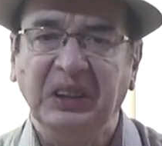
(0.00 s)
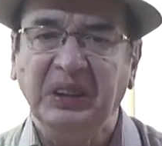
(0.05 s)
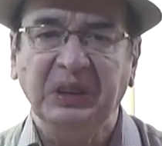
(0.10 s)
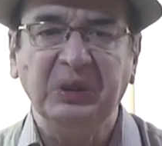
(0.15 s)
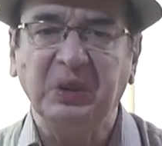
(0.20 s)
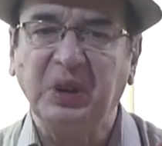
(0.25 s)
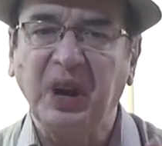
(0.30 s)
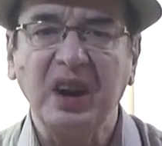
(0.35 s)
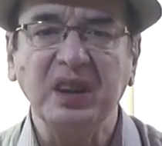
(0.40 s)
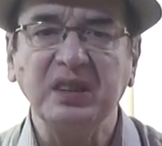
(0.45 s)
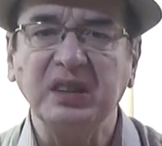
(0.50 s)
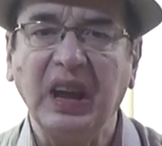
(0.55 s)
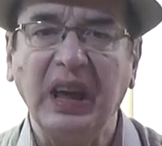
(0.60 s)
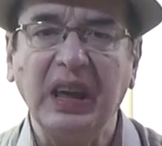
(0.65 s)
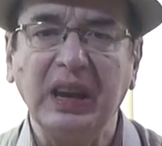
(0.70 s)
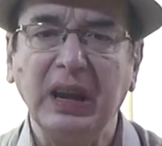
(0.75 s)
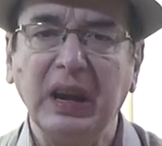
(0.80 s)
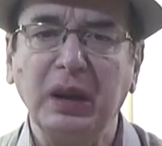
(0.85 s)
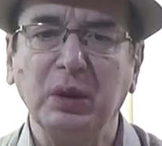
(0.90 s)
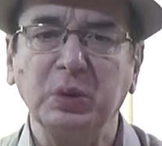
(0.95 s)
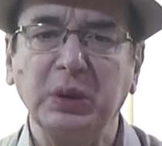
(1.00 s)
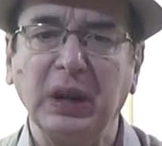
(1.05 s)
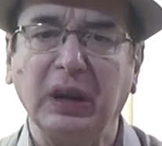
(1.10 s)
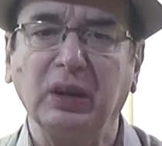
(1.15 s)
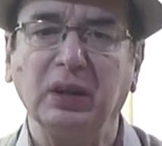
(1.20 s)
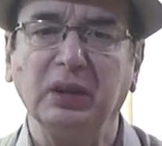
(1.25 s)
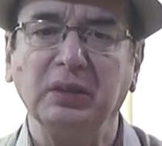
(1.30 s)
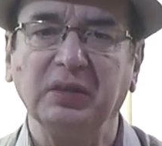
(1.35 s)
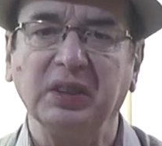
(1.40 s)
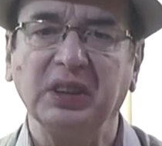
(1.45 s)
You can't carry out a
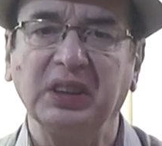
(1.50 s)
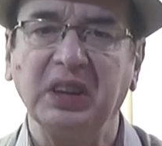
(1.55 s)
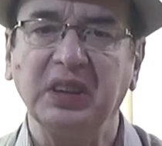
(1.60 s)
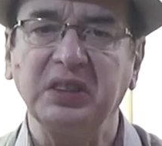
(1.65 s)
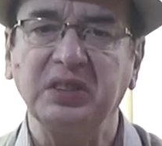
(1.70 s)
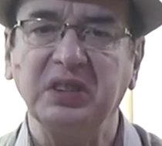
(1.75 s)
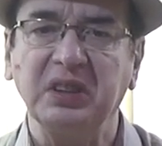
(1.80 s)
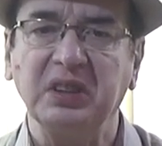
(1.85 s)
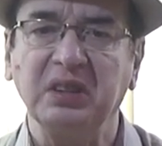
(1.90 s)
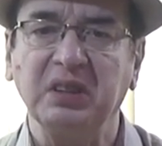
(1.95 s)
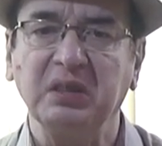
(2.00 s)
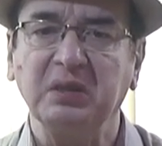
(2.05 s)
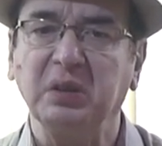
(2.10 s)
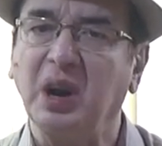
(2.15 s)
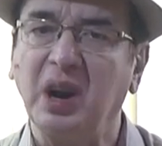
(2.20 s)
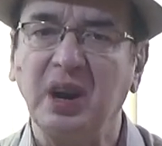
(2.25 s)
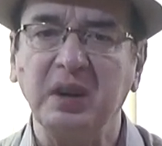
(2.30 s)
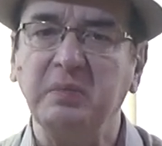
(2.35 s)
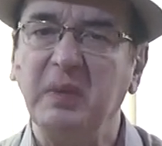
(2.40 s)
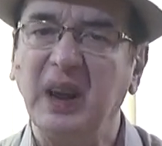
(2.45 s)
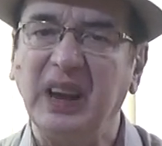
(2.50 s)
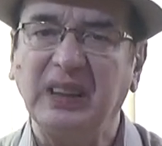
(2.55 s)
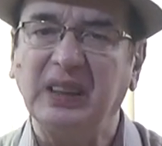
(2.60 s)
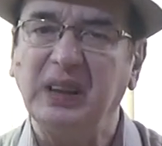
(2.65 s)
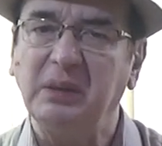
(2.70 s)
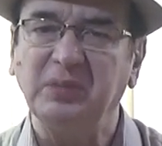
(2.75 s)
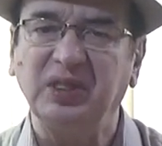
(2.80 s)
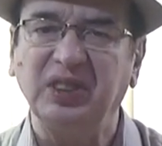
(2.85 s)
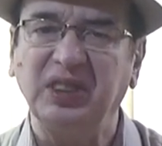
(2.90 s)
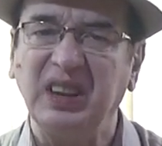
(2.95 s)
conversation, you can't make
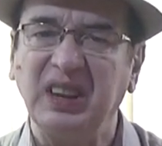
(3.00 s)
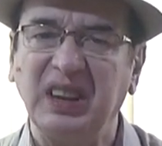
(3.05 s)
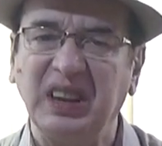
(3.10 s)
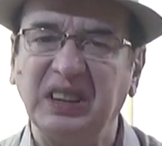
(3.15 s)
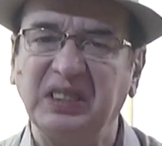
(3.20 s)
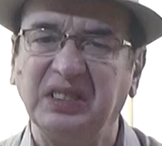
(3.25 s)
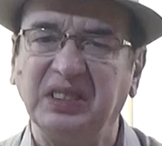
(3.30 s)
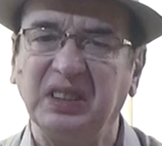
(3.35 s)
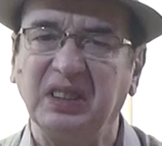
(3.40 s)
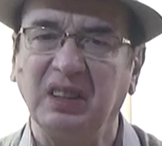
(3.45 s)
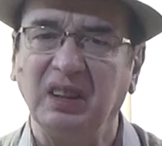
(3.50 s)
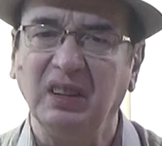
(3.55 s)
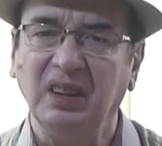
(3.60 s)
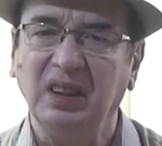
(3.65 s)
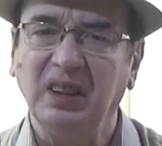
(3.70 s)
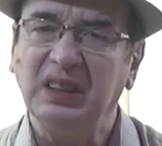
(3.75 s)
them see reason.